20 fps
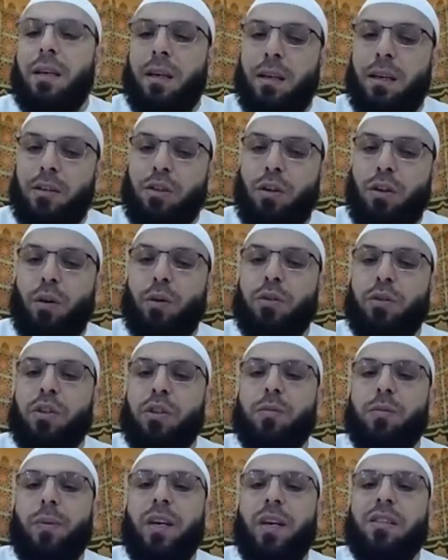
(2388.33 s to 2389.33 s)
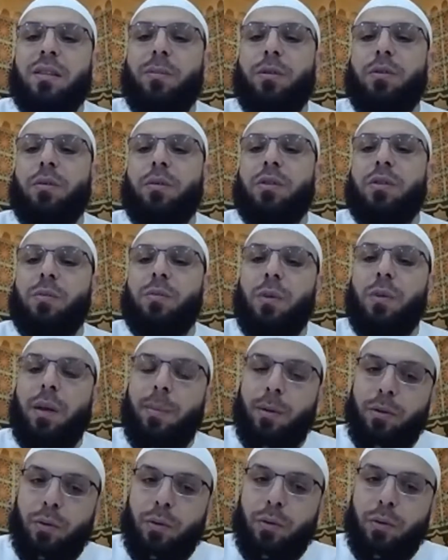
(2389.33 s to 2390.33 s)
as close as possible to his
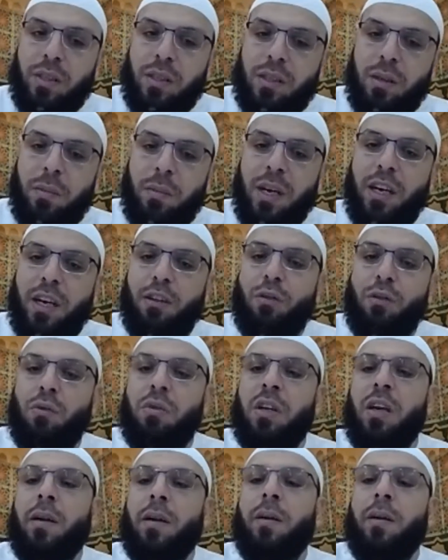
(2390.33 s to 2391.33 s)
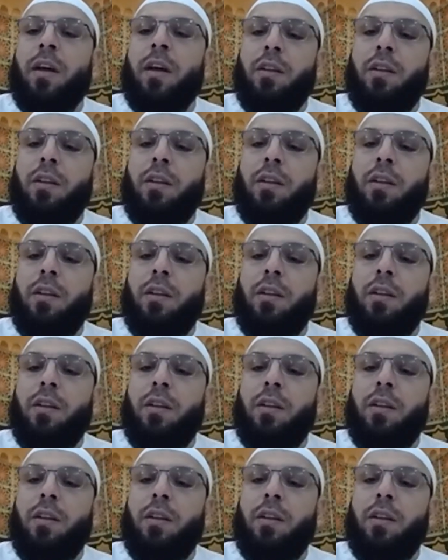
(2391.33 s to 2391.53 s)
people, to as-sama' ad-dunya,